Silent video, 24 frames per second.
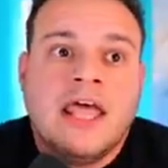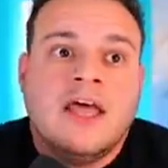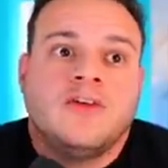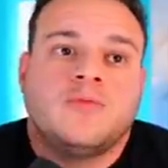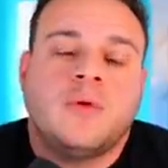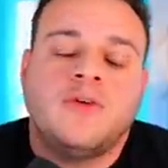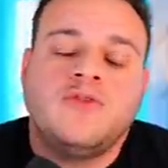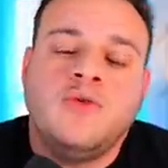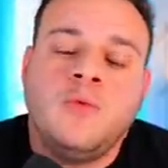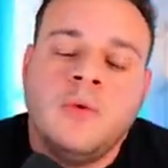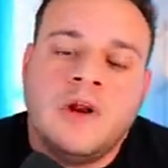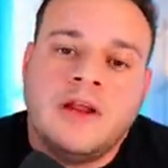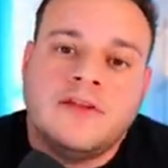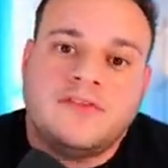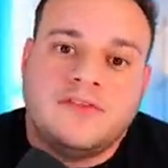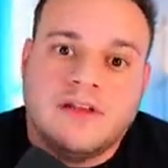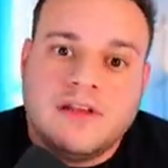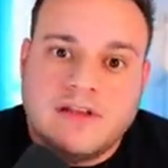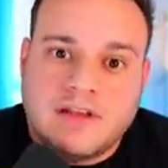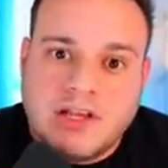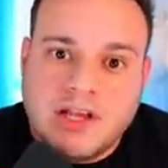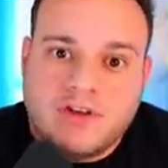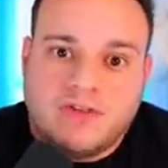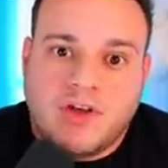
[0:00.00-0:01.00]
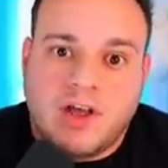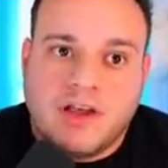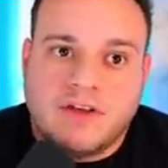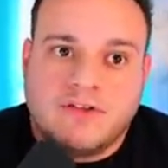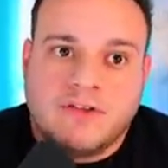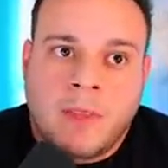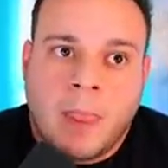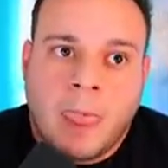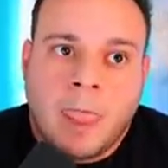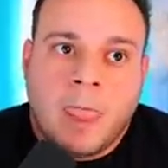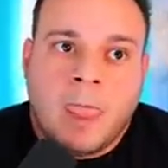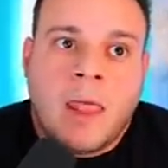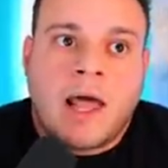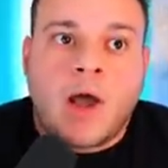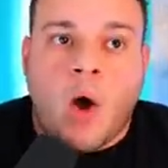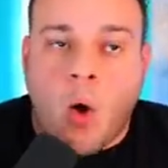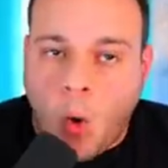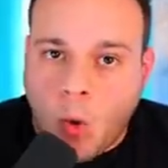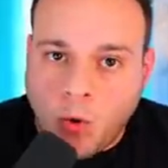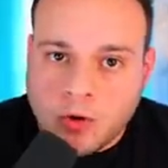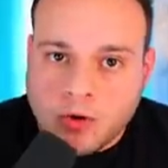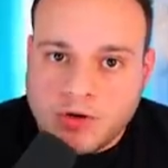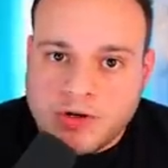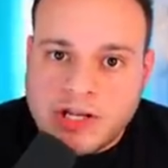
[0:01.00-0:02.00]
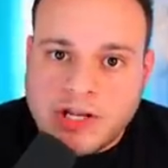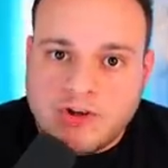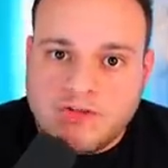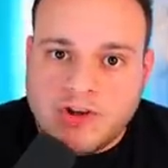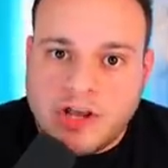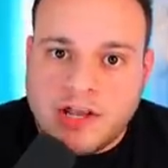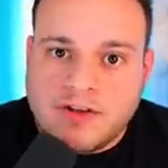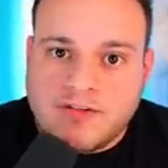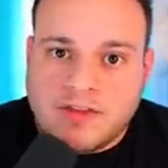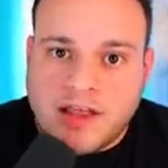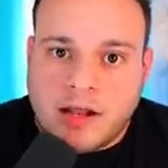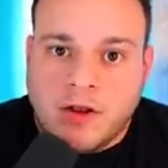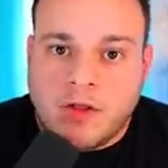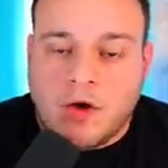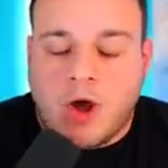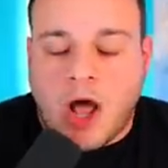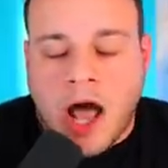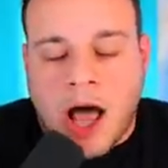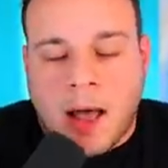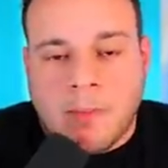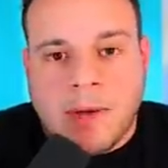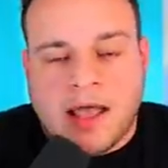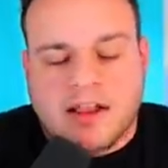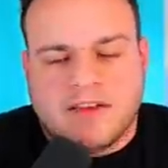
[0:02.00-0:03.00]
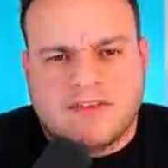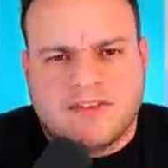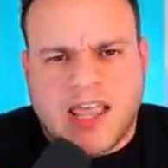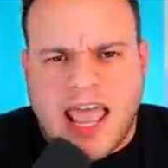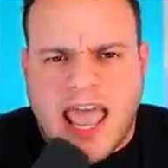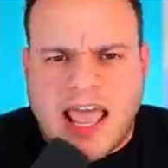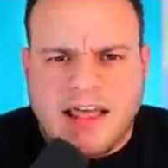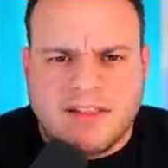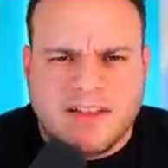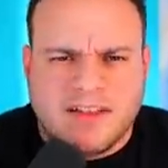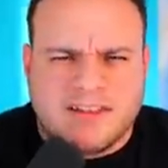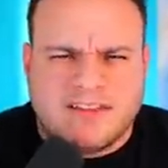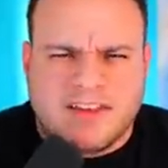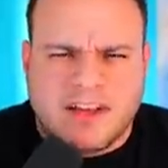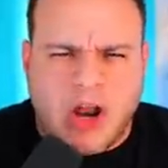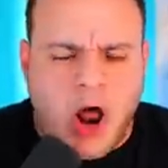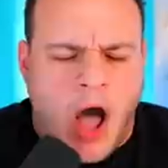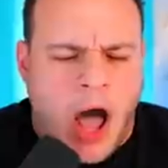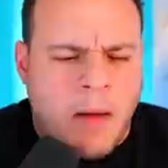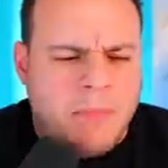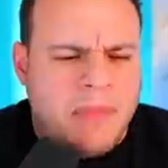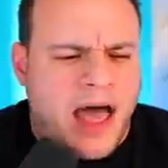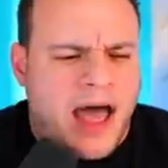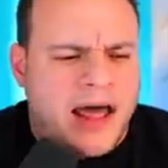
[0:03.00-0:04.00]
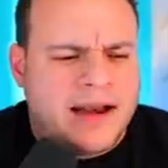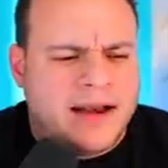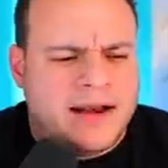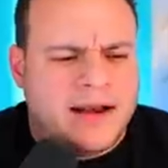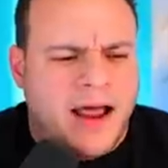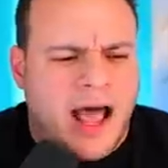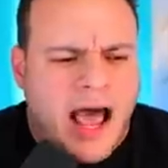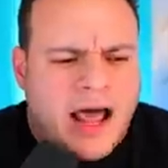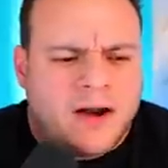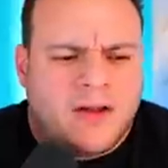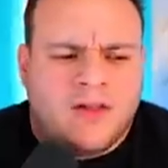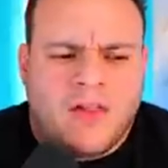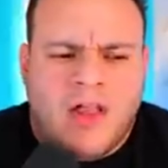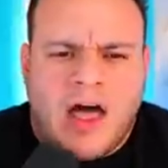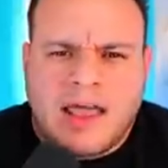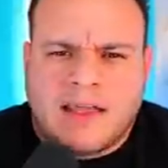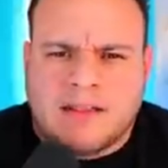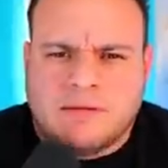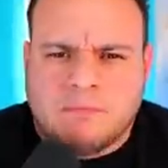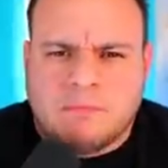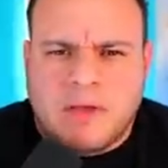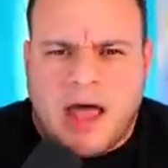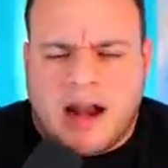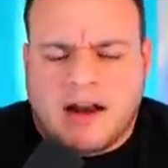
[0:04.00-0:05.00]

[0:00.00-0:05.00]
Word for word: especially when I see DJs, like older DJs that'll comment and say, hey, listen, you know, I'm not in, I don't like,